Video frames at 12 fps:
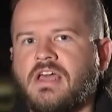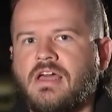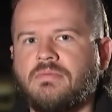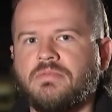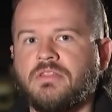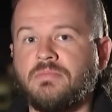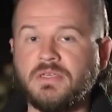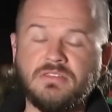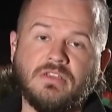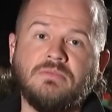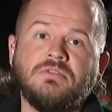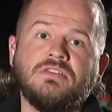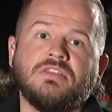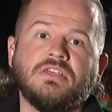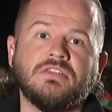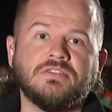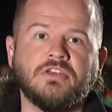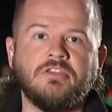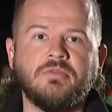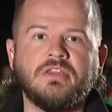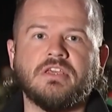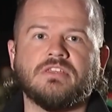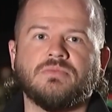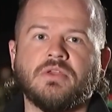but the best time to see it is going to be
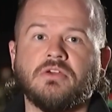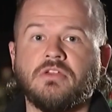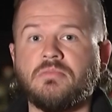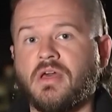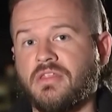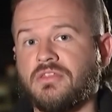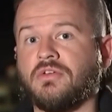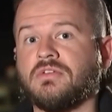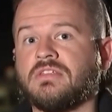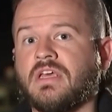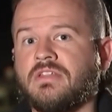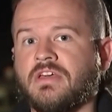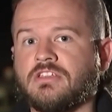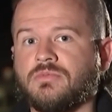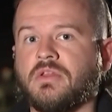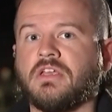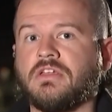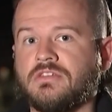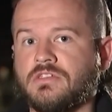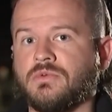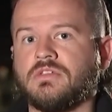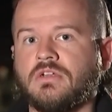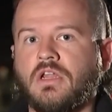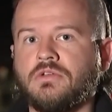next week on about Thursday. That's when it gets to
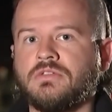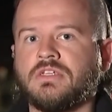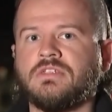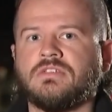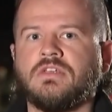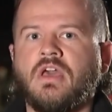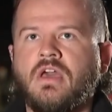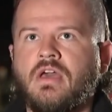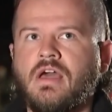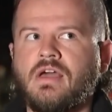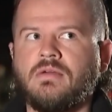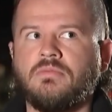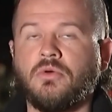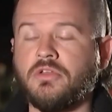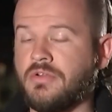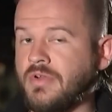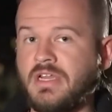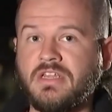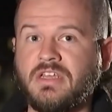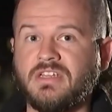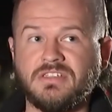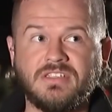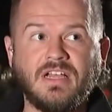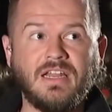its closest. All you really
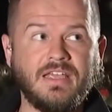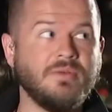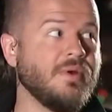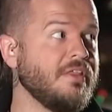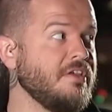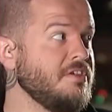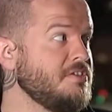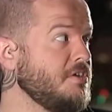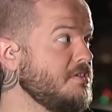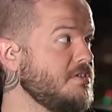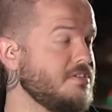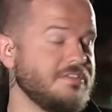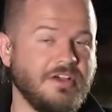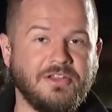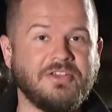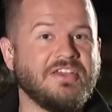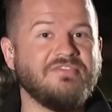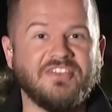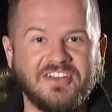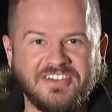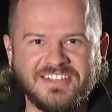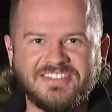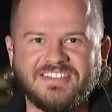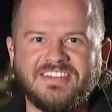need is clear weather, so it's not looking very
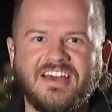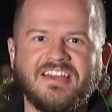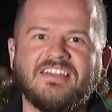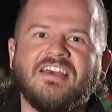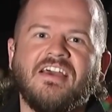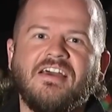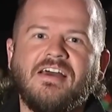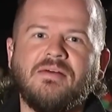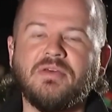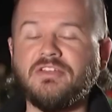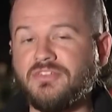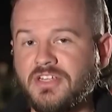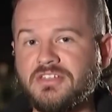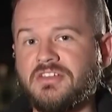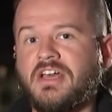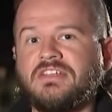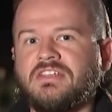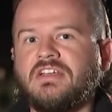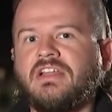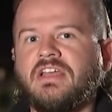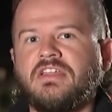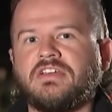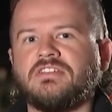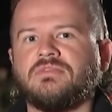nice tonight, but if it is nice and
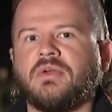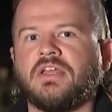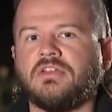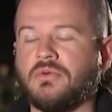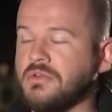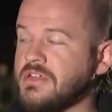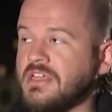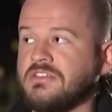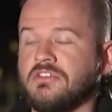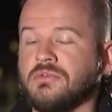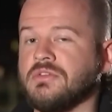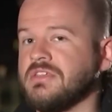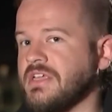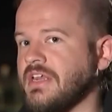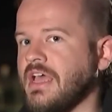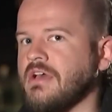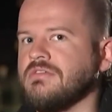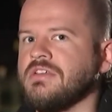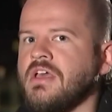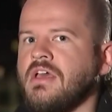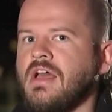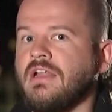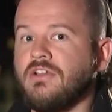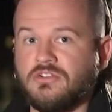clear next week, all you need to do is head out,
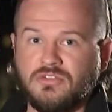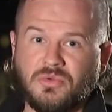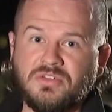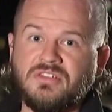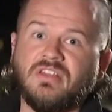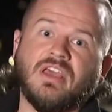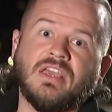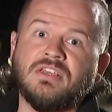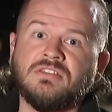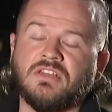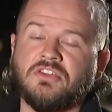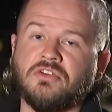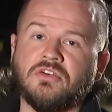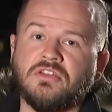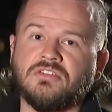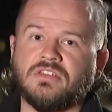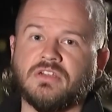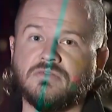look towards the east, and you're going to see a